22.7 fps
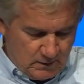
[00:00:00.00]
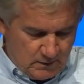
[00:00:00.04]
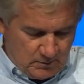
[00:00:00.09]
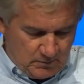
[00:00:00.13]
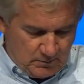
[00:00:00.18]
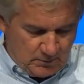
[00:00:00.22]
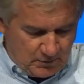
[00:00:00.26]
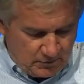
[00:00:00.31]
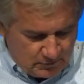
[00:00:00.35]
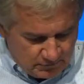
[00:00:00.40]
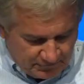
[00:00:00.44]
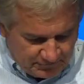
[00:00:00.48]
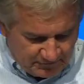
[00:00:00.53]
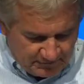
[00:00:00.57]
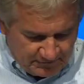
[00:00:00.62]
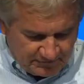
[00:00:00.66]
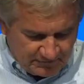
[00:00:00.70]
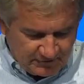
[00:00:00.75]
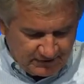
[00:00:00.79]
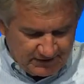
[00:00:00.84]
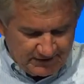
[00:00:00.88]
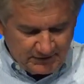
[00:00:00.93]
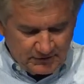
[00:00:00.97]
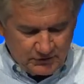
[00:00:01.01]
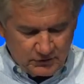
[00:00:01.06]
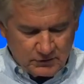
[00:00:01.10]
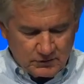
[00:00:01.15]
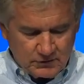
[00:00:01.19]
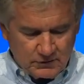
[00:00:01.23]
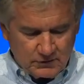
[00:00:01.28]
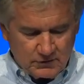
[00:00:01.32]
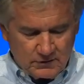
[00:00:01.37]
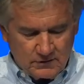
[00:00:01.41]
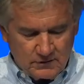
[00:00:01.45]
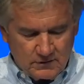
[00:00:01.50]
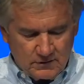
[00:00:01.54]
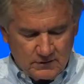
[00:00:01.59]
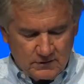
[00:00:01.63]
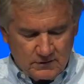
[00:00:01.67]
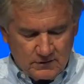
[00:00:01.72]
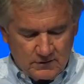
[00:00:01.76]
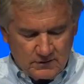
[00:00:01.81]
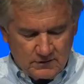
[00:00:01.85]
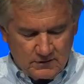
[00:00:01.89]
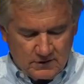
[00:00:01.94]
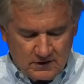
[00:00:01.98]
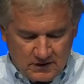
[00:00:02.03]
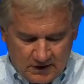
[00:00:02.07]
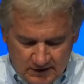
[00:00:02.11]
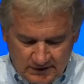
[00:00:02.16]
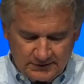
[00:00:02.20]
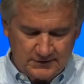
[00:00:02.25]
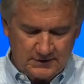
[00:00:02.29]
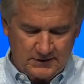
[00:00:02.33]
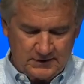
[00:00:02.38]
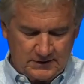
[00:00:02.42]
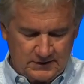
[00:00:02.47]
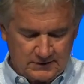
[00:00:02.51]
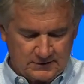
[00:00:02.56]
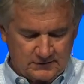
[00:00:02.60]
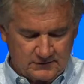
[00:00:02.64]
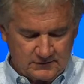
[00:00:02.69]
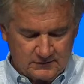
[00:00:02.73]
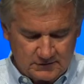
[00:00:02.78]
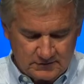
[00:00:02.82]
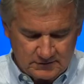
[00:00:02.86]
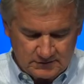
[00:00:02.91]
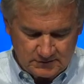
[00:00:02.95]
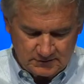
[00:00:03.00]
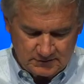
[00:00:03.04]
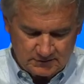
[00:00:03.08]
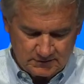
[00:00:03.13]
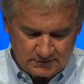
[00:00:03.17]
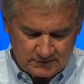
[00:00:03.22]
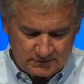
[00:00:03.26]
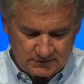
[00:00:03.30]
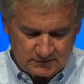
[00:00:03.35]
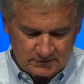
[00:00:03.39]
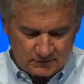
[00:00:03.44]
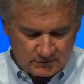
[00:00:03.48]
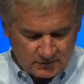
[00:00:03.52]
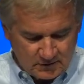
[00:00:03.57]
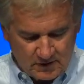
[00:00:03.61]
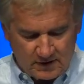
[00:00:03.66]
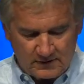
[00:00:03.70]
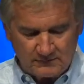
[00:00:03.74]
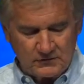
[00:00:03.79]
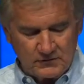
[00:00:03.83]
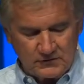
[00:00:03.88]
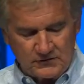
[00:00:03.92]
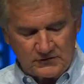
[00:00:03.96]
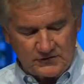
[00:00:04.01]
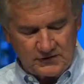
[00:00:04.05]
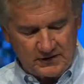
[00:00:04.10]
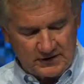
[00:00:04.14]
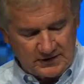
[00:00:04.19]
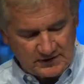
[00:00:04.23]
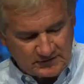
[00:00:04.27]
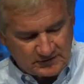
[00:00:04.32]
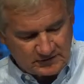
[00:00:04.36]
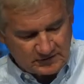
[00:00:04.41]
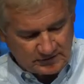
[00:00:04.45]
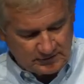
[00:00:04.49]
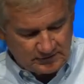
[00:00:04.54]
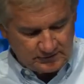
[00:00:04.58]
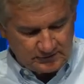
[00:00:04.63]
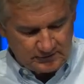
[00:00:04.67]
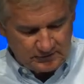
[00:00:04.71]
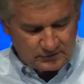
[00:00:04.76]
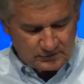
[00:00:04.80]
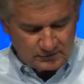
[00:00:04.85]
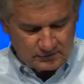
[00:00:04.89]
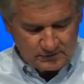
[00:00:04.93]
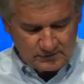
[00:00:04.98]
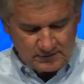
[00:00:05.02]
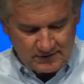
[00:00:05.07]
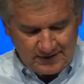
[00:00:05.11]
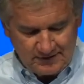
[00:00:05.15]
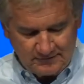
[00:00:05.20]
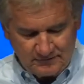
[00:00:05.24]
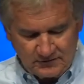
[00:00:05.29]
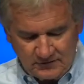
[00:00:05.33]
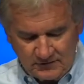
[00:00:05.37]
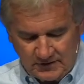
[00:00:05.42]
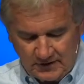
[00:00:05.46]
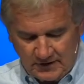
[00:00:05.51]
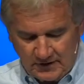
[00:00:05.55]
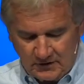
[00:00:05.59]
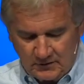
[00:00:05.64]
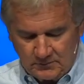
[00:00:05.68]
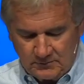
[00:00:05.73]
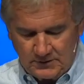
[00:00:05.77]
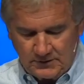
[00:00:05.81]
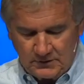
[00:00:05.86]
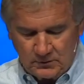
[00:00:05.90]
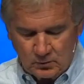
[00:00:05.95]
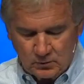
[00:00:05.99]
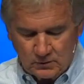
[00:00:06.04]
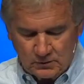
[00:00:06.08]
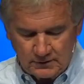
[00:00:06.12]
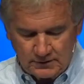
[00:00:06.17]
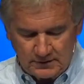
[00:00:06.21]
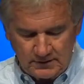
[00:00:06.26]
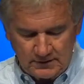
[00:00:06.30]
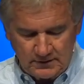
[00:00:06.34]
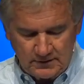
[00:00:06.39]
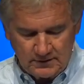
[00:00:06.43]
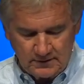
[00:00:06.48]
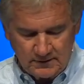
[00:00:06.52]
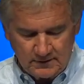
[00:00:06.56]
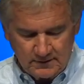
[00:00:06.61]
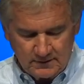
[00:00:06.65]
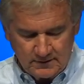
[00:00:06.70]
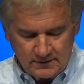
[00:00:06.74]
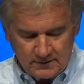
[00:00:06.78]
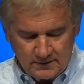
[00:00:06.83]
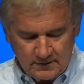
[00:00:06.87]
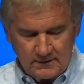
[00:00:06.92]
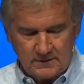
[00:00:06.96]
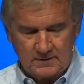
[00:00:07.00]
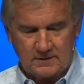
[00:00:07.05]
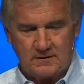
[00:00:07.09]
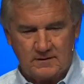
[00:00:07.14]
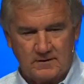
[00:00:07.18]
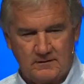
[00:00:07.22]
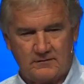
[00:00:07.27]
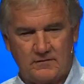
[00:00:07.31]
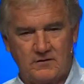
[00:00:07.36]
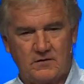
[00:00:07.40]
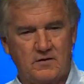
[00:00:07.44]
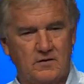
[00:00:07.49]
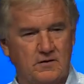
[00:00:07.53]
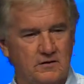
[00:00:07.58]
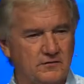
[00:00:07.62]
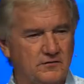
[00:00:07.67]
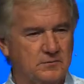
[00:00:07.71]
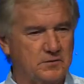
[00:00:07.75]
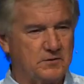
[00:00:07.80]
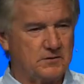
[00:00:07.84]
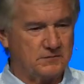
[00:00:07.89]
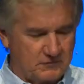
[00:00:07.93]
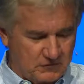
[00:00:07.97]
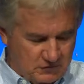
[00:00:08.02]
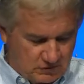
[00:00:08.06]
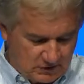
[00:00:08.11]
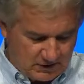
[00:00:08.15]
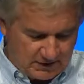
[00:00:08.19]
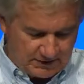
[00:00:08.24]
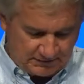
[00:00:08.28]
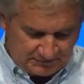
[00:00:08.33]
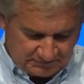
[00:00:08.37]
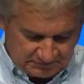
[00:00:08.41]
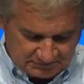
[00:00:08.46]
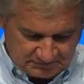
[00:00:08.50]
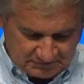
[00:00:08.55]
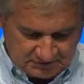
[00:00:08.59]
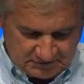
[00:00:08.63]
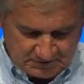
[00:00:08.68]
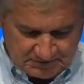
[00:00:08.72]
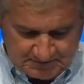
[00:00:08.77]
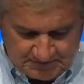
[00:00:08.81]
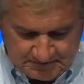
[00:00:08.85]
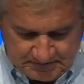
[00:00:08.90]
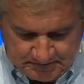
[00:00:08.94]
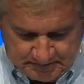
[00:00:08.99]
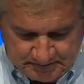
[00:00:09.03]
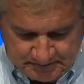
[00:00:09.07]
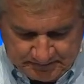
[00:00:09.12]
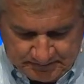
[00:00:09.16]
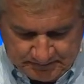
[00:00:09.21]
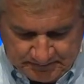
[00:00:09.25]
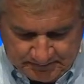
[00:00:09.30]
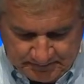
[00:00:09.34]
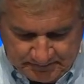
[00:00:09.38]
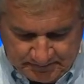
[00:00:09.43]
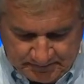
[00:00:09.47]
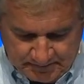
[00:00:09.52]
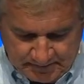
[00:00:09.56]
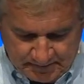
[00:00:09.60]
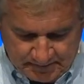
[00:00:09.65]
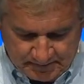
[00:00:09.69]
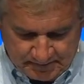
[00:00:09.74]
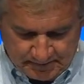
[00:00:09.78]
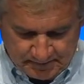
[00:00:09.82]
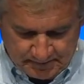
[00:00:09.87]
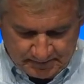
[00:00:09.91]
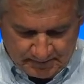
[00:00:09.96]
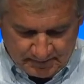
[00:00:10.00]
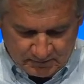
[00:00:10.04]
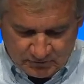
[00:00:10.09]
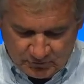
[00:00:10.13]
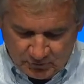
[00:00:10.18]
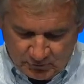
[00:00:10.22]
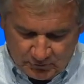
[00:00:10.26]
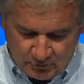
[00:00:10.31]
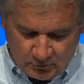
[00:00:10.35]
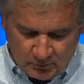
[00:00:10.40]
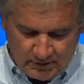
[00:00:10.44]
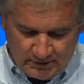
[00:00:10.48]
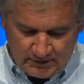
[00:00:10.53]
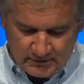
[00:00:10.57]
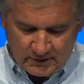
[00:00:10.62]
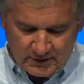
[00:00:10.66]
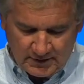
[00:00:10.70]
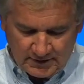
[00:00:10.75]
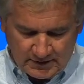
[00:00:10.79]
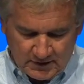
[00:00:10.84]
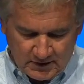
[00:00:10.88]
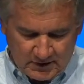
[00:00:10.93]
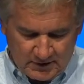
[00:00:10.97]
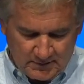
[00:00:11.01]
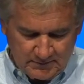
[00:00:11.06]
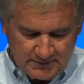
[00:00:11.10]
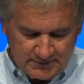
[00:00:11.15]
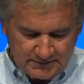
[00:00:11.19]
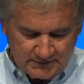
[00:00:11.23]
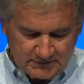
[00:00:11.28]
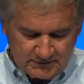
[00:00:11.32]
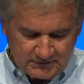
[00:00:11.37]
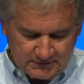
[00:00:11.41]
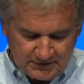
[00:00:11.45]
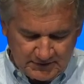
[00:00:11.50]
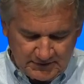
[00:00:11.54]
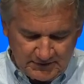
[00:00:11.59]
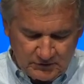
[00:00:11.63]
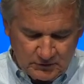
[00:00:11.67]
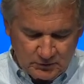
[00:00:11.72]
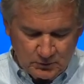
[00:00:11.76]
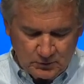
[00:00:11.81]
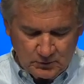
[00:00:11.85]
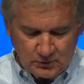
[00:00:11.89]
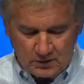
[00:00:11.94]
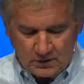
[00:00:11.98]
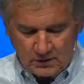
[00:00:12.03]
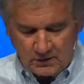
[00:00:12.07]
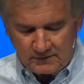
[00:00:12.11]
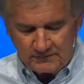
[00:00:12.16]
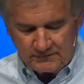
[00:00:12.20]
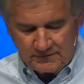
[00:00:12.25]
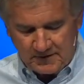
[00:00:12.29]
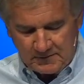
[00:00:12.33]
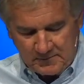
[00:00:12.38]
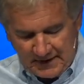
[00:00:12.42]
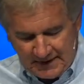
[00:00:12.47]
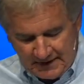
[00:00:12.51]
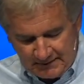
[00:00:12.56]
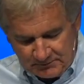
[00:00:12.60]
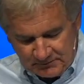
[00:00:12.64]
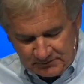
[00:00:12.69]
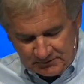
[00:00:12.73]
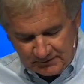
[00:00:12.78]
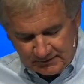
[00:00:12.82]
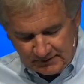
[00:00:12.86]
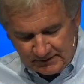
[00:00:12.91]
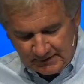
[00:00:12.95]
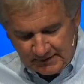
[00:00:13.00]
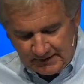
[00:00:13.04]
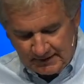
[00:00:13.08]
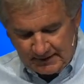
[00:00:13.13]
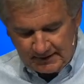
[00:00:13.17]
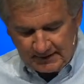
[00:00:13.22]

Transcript: Paul says, Let your conduct, your conversation, your lifestyle be worthy of the gospel of Christ. So that whether I come and see you or if I'm absent, I,